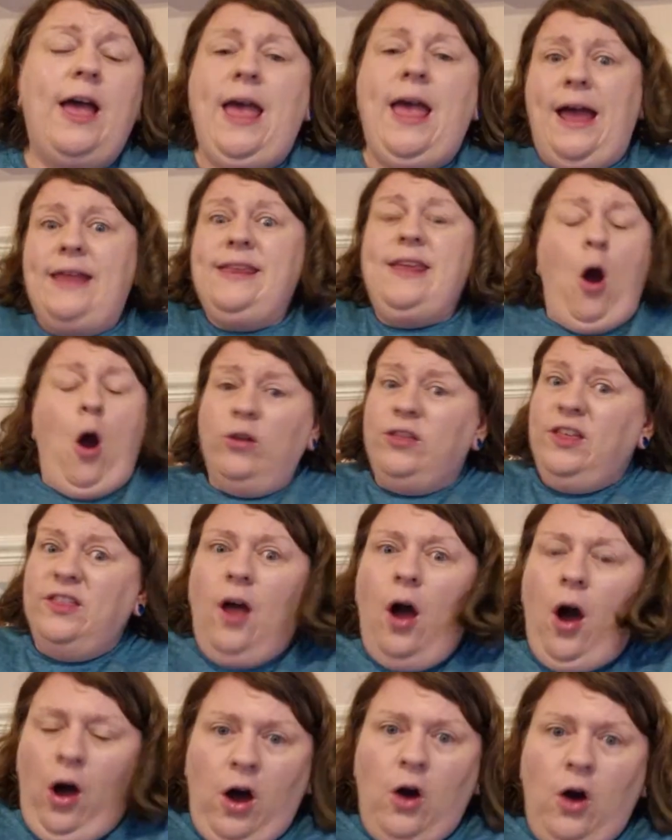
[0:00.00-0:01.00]
And yeah, I think
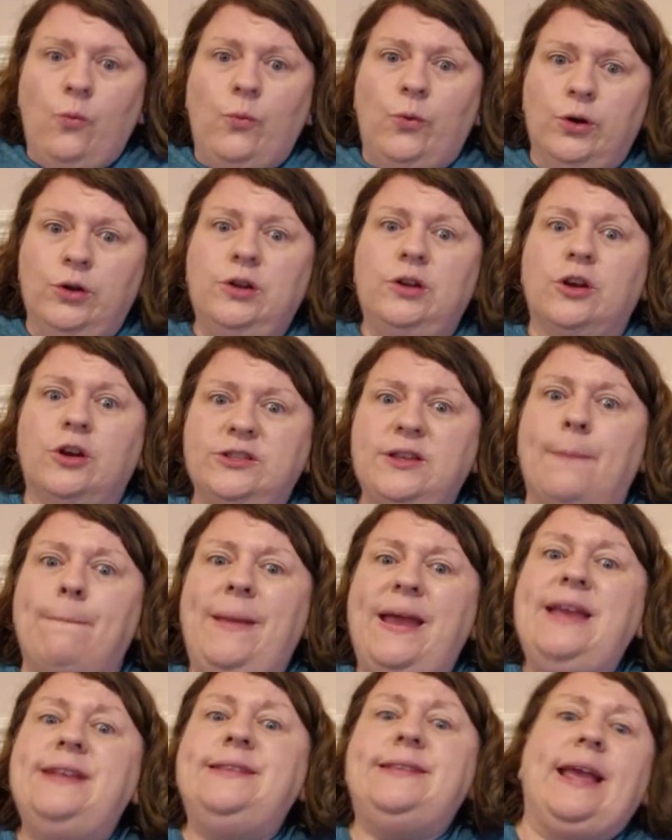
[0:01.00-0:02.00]
that artwork looks
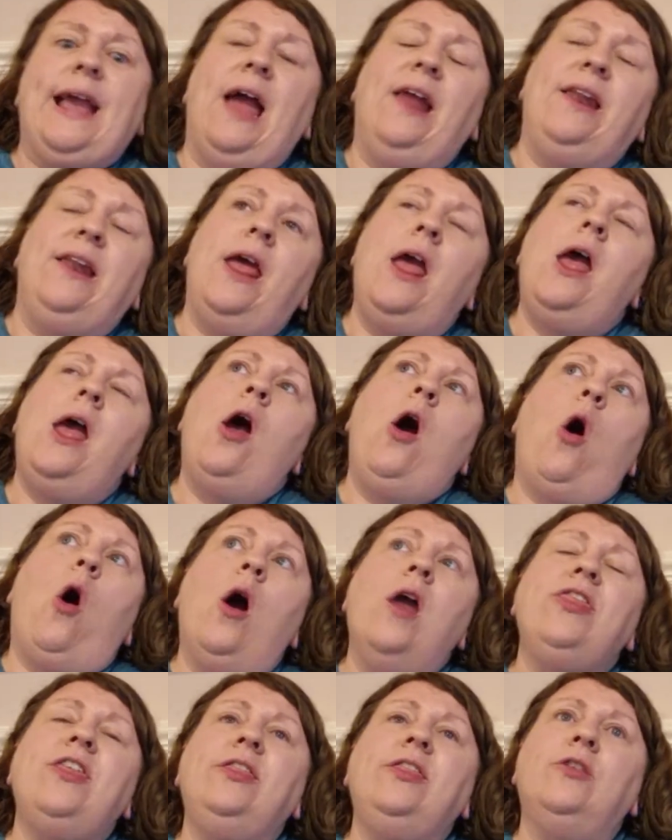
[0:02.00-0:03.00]
amazing. And
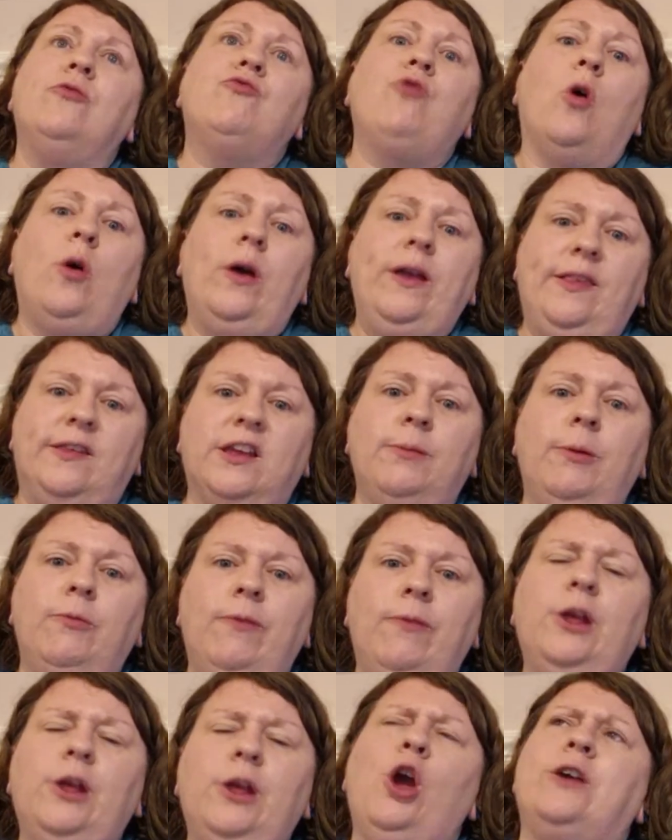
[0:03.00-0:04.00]
I think the ride's going to be
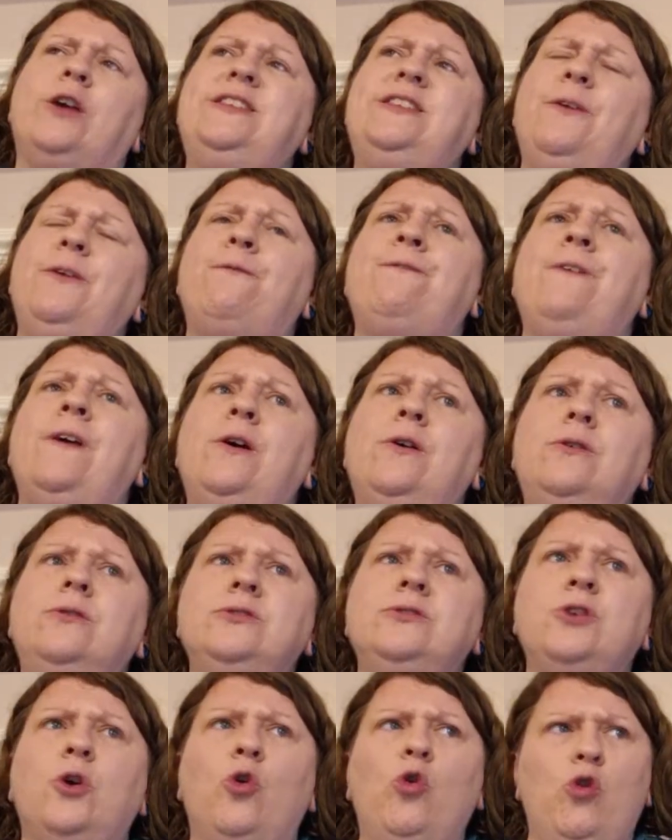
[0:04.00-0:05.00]
really good, because it
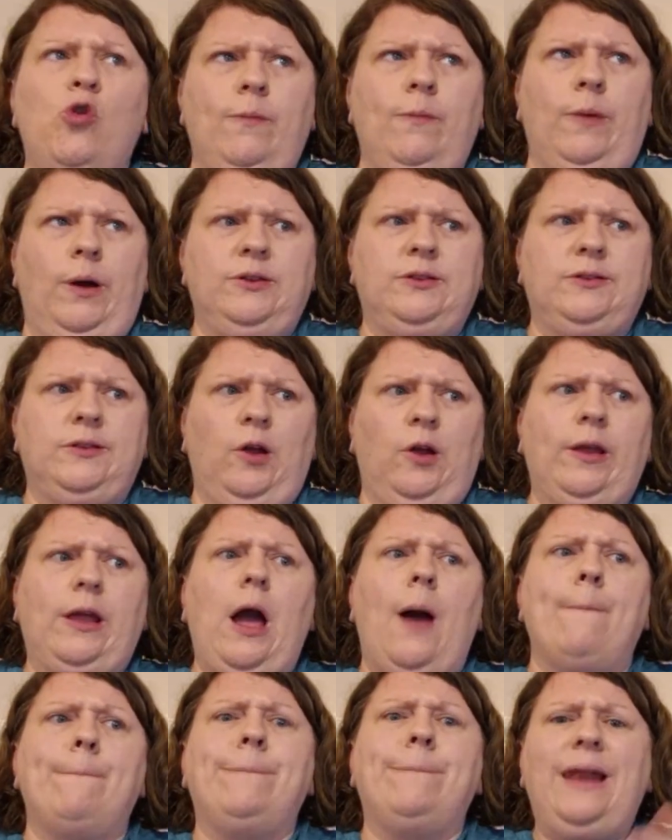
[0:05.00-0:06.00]
feels almost like
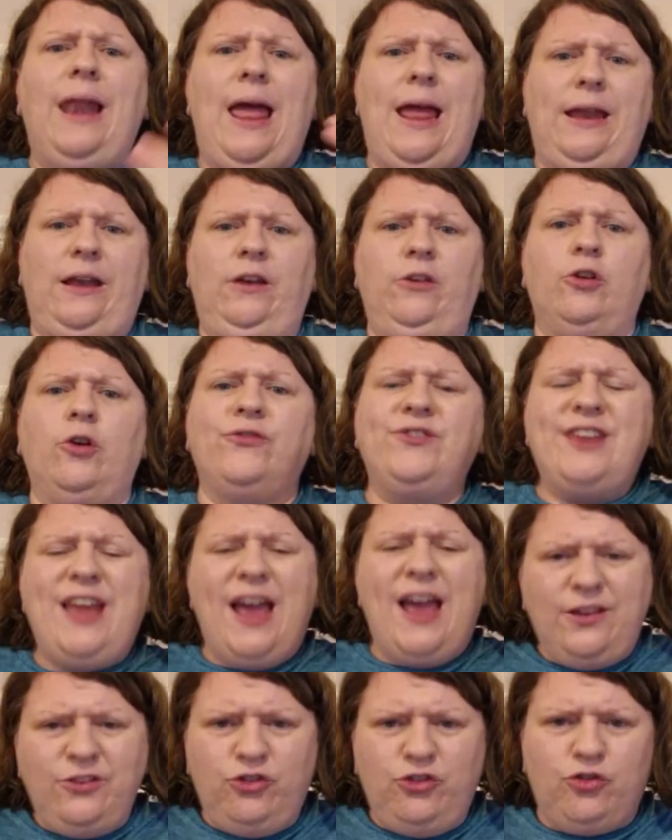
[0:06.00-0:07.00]
a blend of
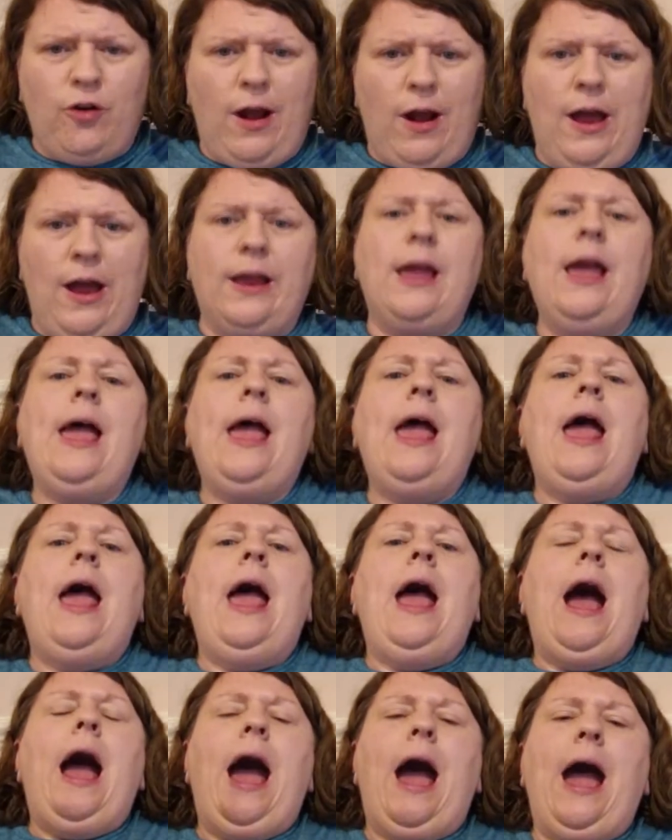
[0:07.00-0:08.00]
Test Track
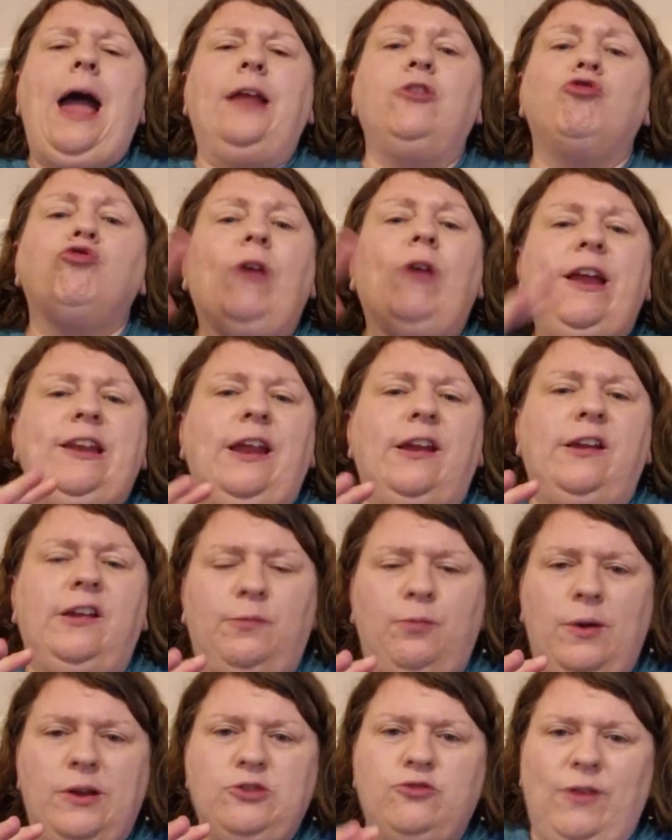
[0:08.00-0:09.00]
and Radiator
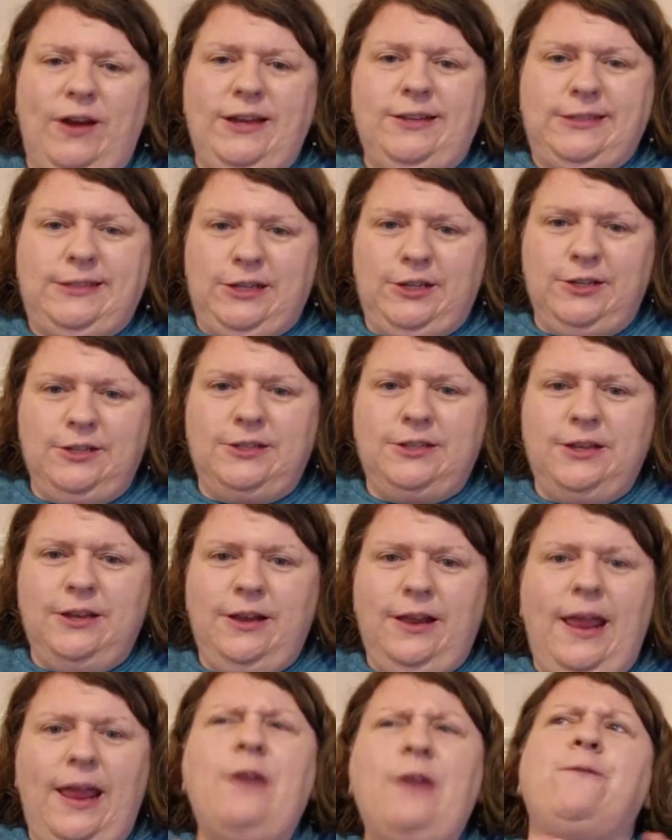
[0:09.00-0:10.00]
Springs Racers.
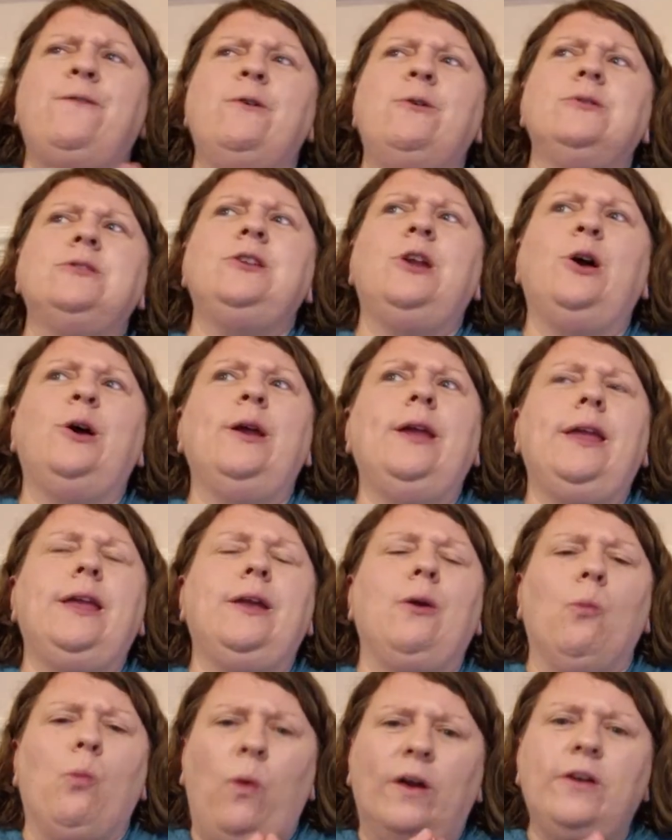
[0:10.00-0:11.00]
It feels like
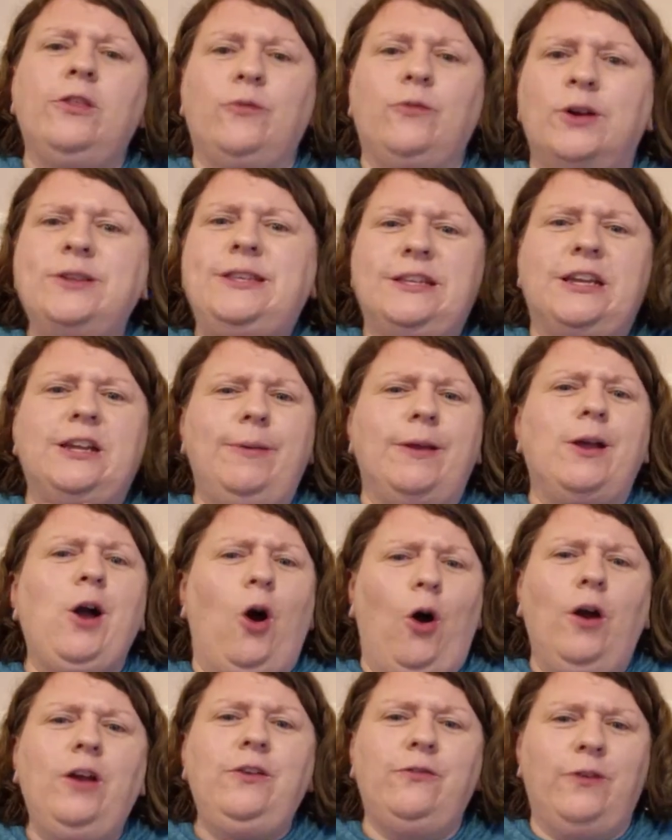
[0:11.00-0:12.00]
one of the rides is going to be
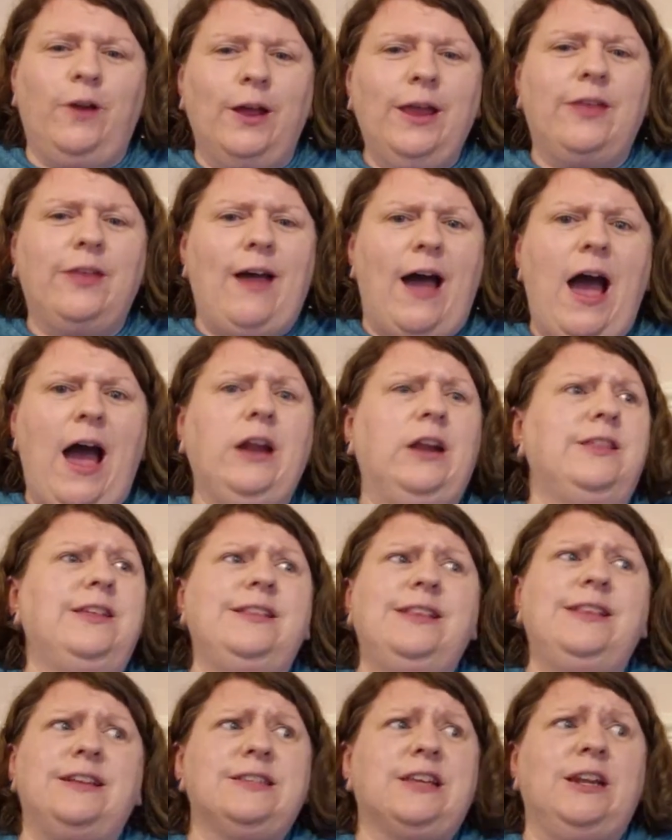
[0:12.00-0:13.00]
kind of like that, and I
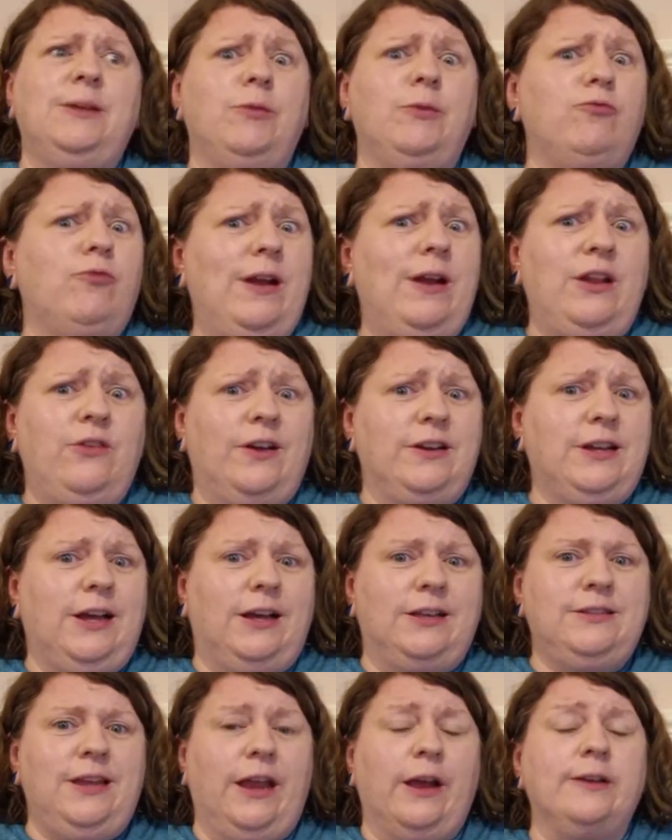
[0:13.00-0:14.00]
think that's going to be really
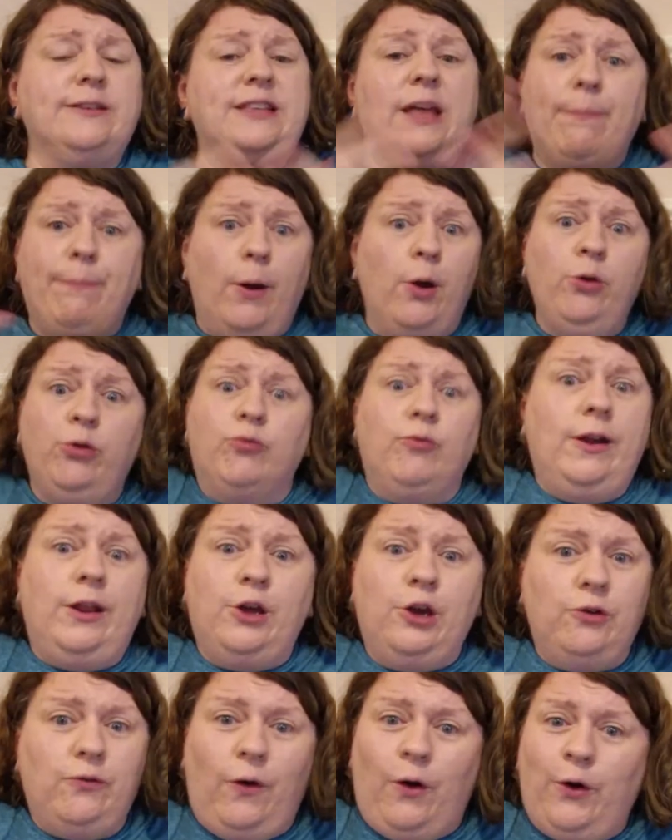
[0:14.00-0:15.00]
fantastic, because they're both really
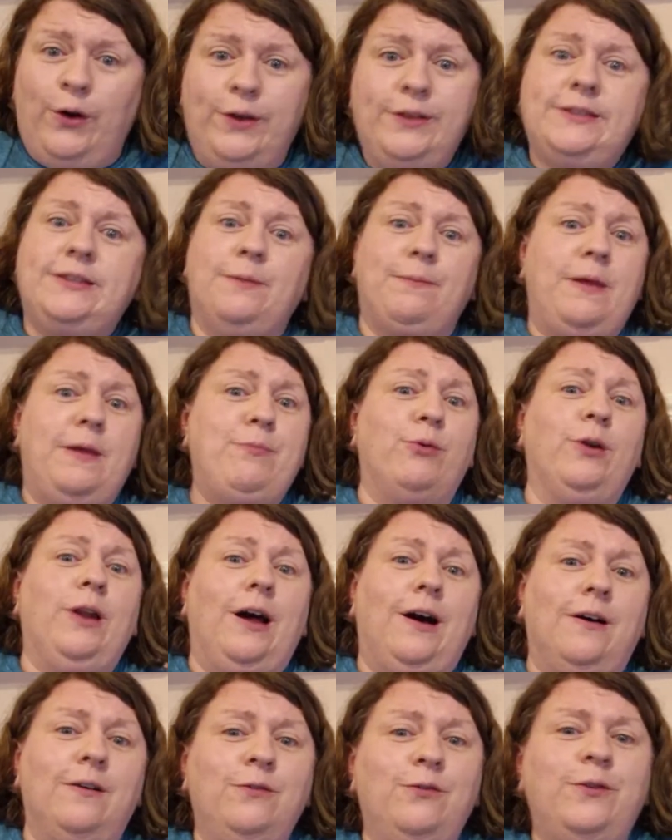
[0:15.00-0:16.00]
good rides that people
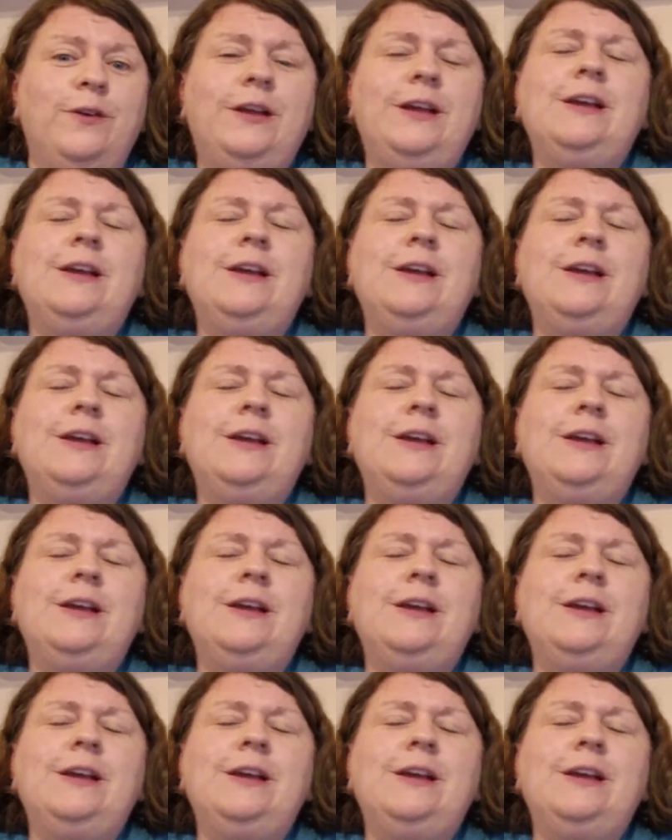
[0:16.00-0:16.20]
love.